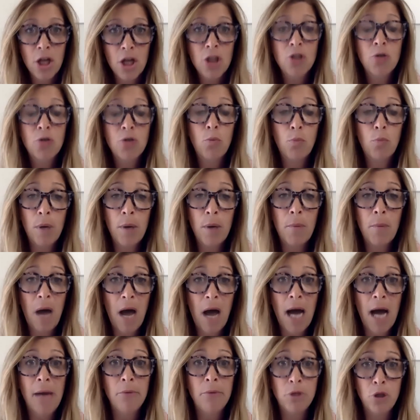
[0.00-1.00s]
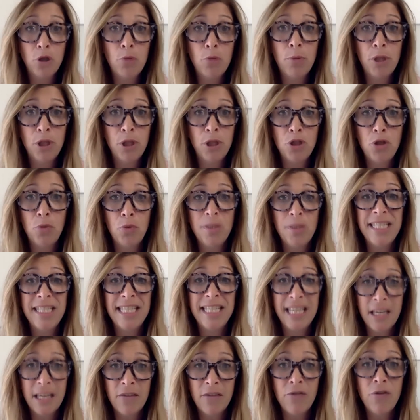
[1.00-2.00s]
So what I was hoping to do is
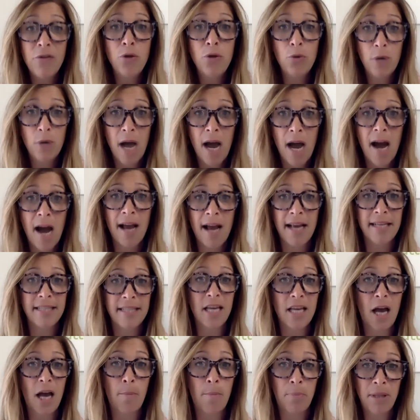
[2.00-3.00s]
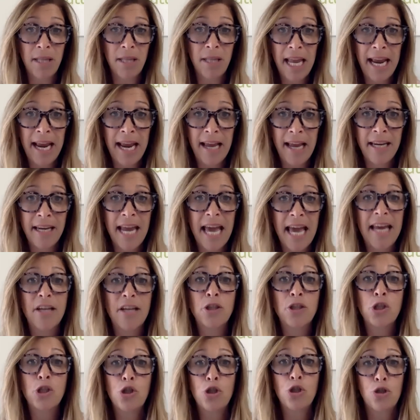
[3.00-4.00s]
give you guys a plan and
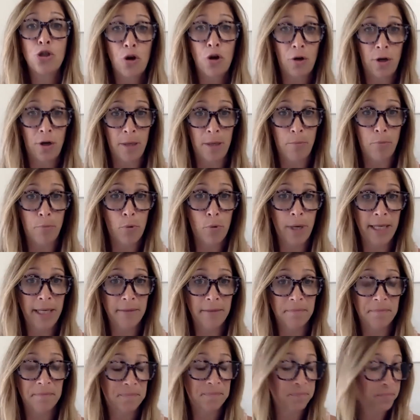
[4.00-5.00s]
a starting point.